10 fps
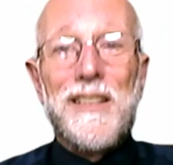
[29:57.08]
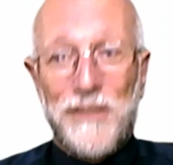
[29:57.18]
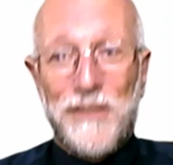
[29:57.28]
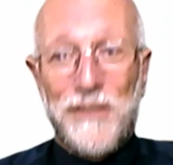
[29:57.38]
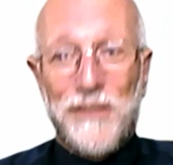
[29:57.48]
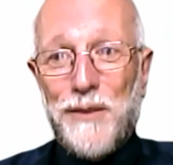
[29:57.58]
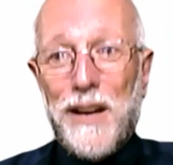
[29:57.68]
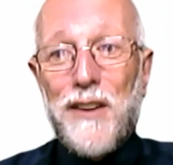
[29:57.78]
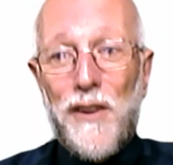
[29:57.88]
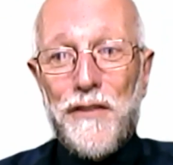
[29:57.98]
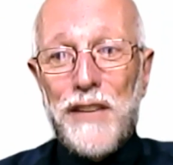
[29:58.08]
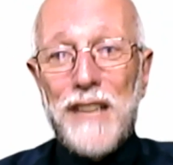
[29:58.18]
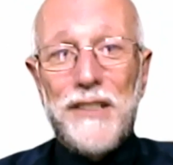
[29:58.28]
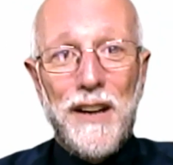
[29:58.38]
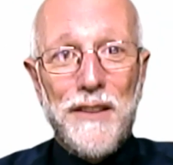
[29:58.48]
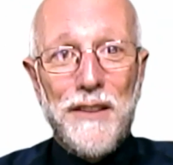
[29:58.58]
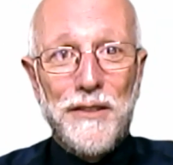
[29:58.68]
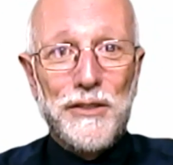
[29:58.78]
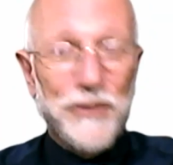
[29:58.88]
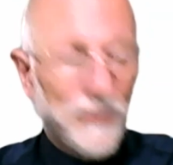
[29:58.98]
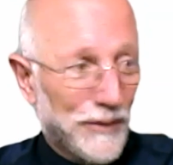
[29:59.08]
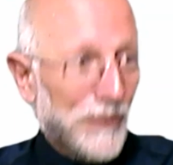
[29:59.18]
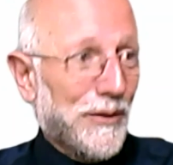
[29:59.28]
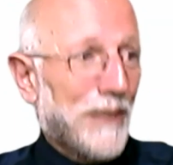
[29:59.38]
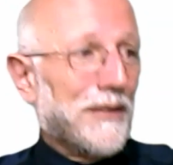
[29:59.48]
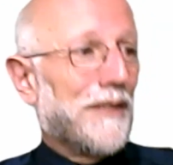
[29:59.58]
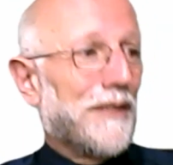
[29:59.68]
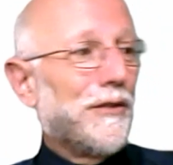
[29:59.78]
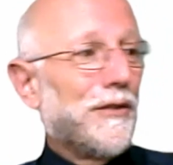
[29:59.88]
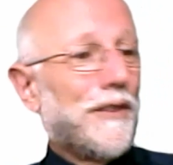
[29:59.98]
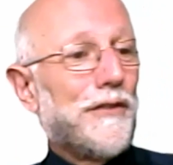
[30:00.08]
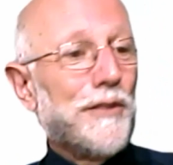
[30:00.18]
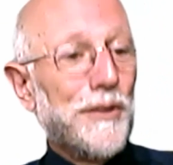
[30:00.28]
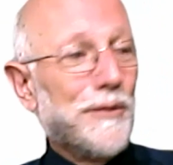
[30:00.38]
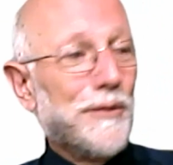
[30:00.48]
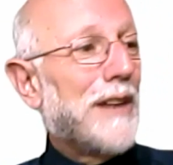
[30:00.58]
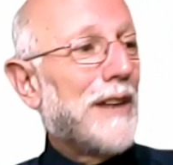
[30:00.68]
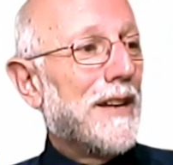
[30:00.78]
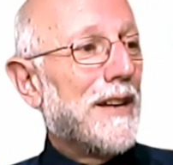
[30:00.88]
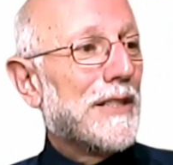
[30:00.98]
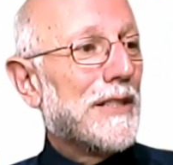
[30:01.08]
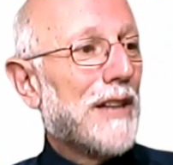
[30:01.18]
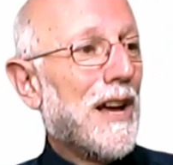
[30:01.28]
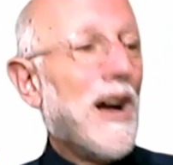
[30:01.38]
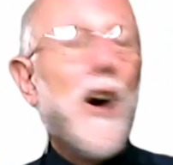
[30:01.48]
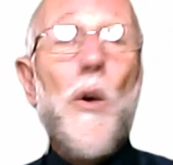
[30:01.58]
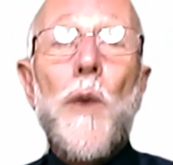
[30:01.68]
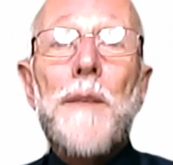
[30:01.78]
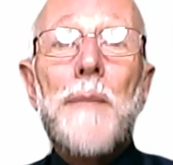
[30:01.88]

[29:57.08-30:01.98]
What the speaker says: turn around and offer that to others. So the real question on the floor for you right now is, what